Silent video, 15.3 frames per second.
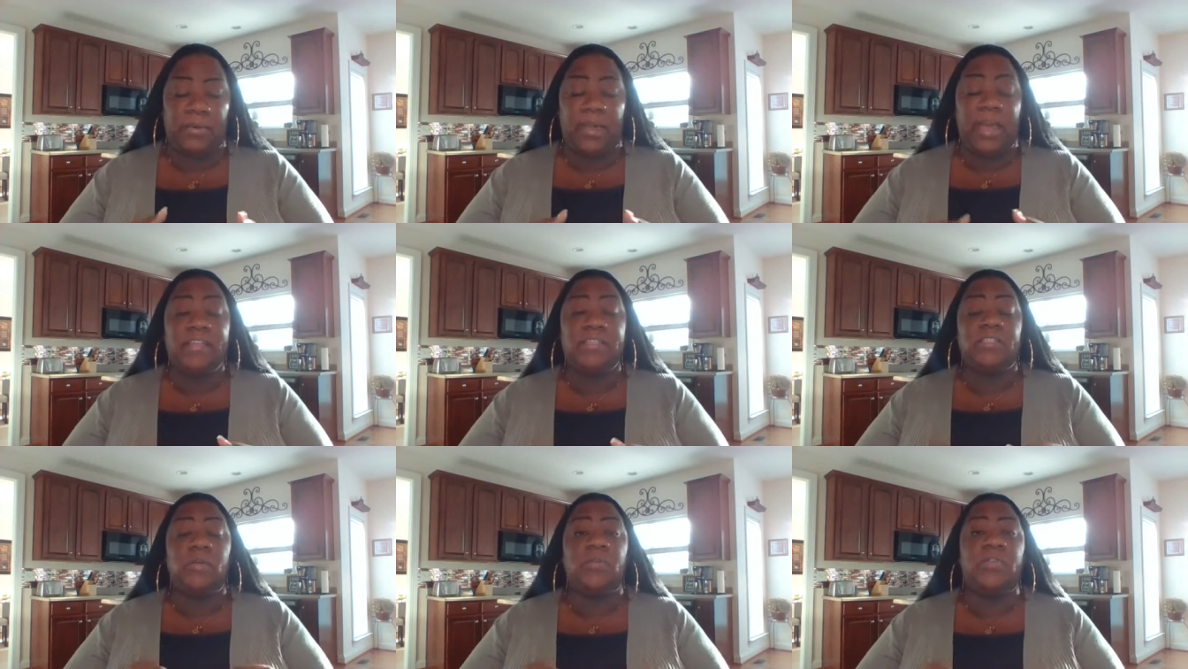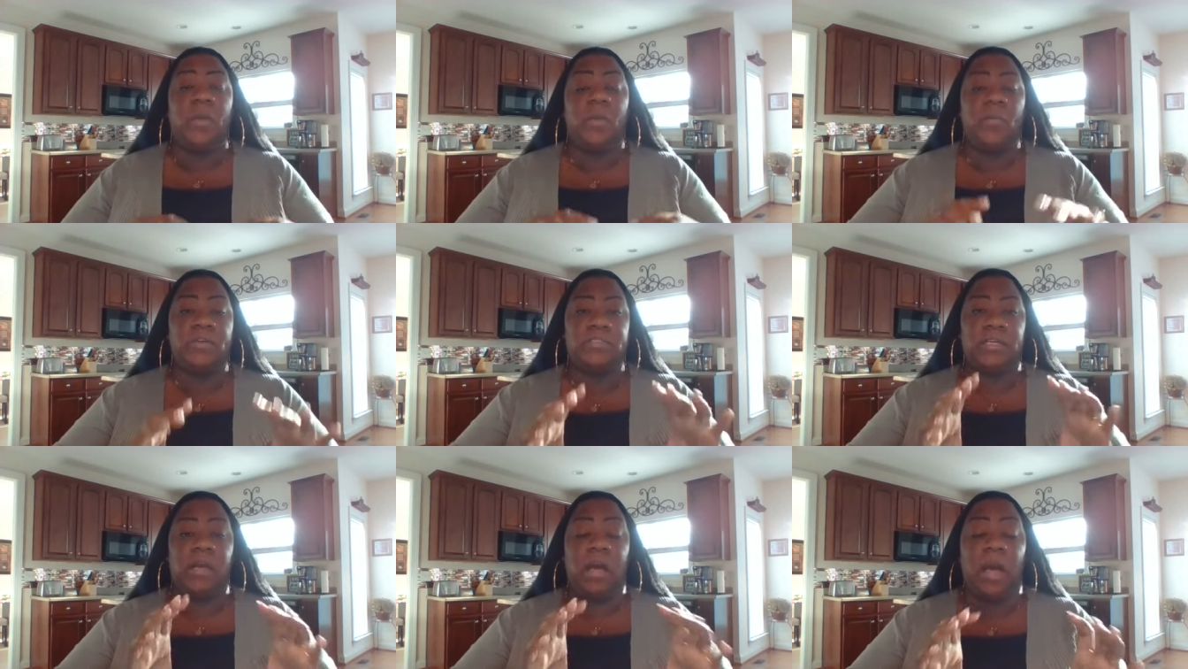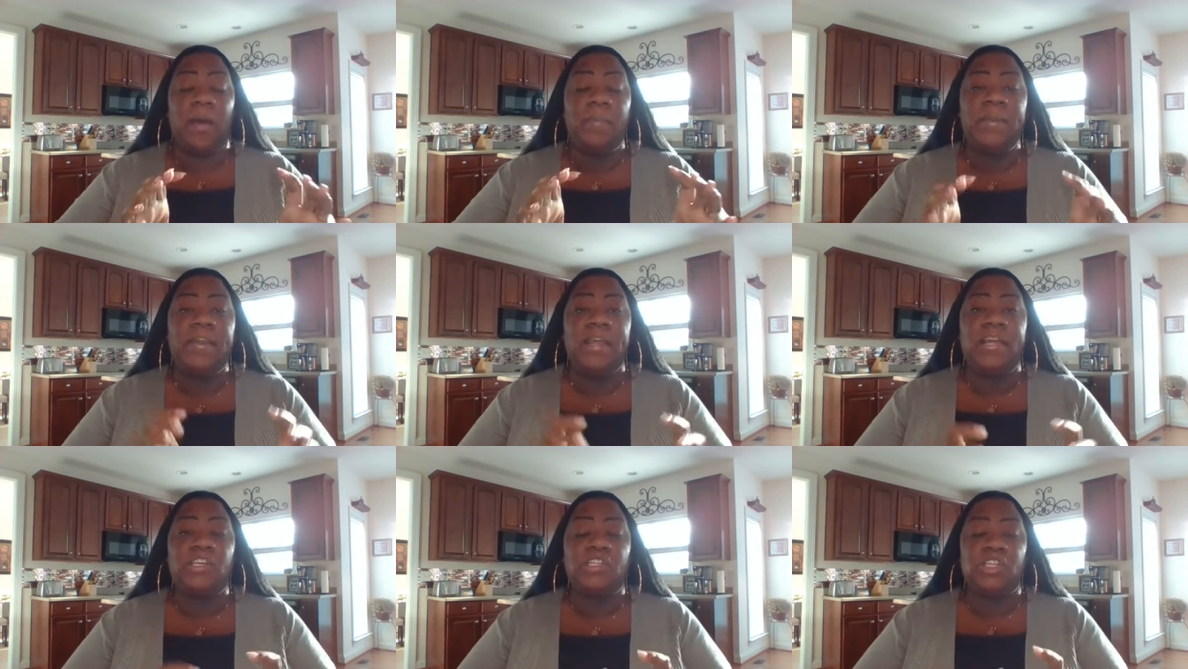Okay, so there was a
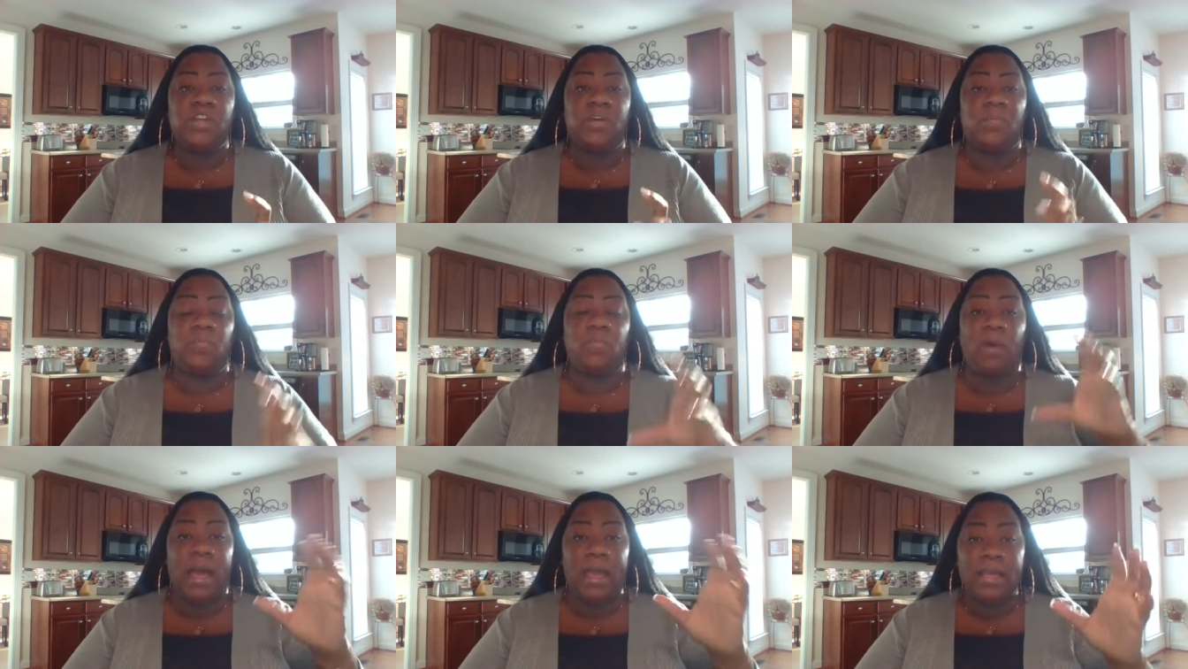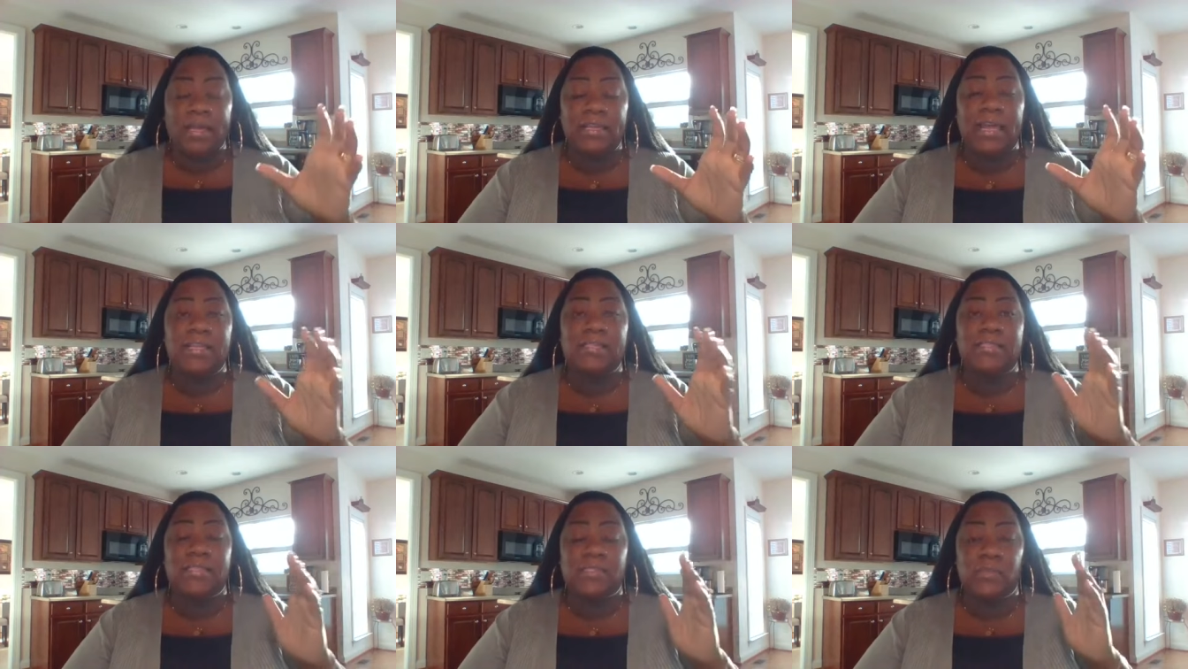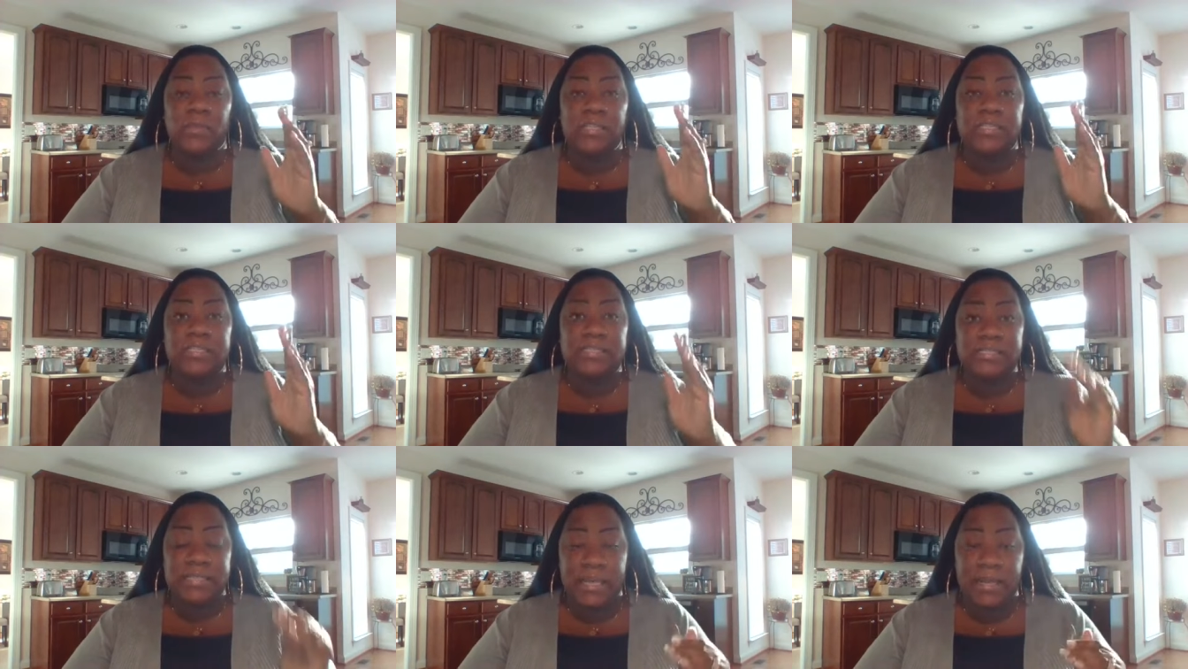combination of wine glasses with
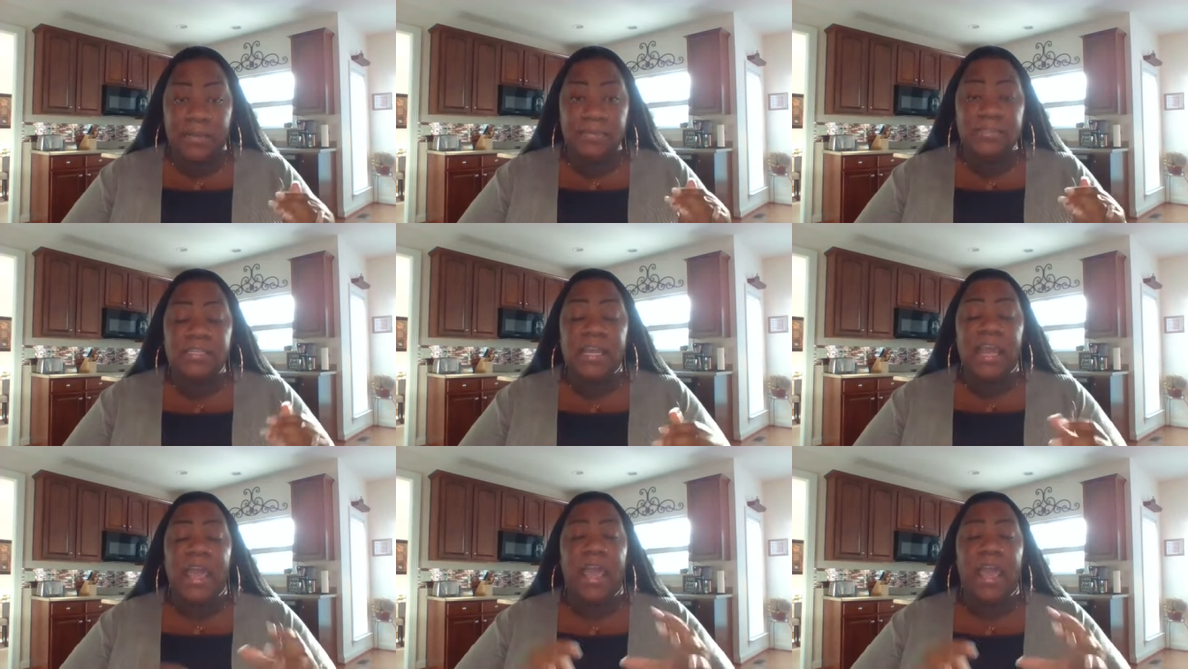stems